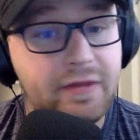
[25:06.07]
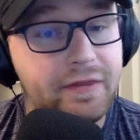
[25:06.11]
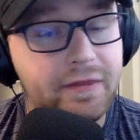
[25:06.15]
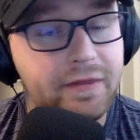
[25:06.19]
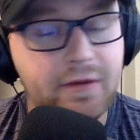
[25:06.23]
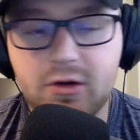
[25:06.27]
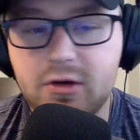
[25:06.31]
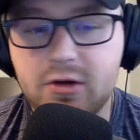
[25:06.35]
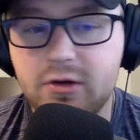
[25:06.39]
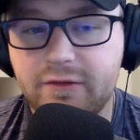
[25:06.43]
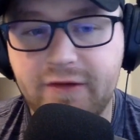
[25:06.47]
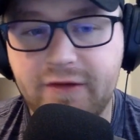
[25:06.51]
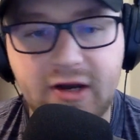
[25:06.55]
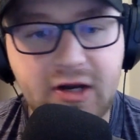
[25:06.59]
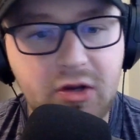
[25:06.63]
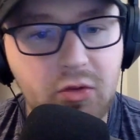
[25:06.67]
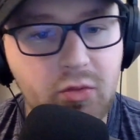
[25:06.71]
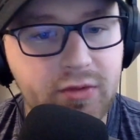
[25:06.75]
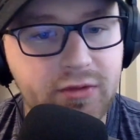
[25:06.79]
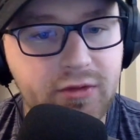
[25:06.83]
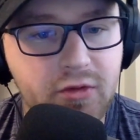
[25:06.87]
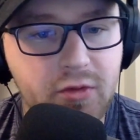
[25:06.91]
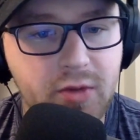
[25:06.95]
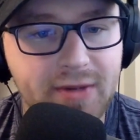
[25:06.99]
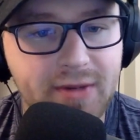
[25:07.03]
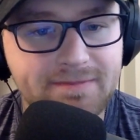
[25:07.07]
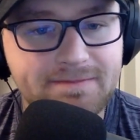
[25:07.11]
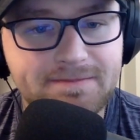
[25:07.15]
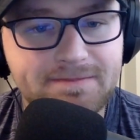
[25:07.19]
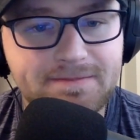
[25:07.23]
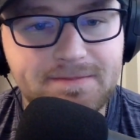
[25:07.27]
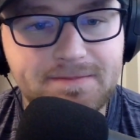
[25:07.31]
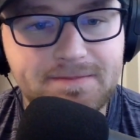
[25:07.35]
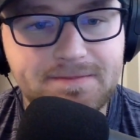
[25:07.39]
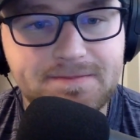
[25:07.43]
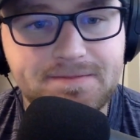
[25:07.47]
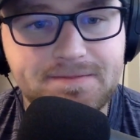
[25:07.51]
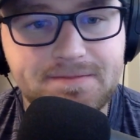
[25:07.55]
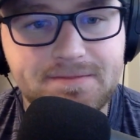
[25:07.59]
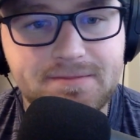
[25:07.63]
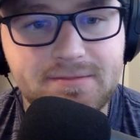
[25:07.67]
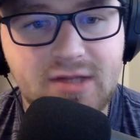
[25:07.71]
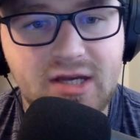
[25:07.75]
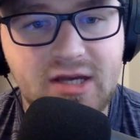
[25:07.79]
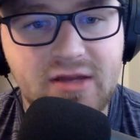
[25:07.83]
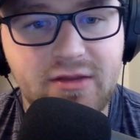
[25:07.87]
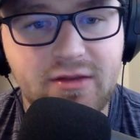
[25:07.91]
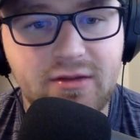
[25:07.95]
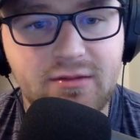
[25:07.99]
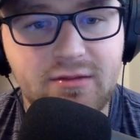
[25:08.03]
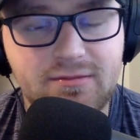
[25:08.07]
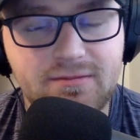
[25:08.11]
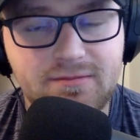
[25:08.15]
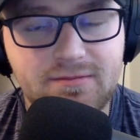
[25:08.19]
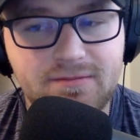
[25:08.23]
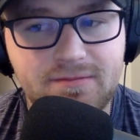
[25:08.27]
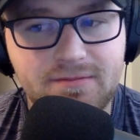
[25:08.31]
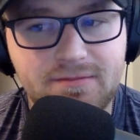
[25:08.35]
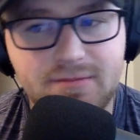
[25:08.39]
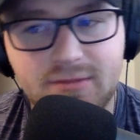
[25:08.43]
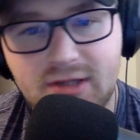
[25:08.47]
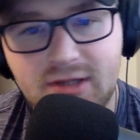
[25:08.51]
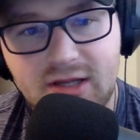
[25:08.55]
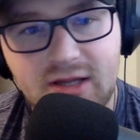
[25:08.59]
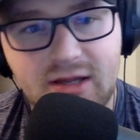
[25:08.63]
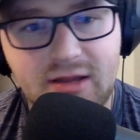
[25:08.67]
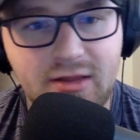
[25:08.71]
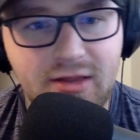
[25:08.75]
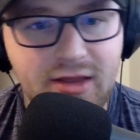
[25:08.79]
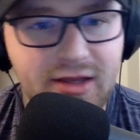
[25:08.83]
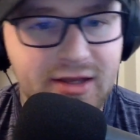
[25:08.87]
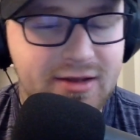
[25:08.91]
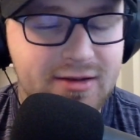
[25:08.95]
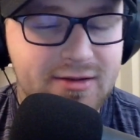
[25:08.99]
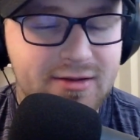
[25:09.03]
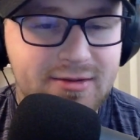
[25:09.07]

third, you're fighting with Tua. And like,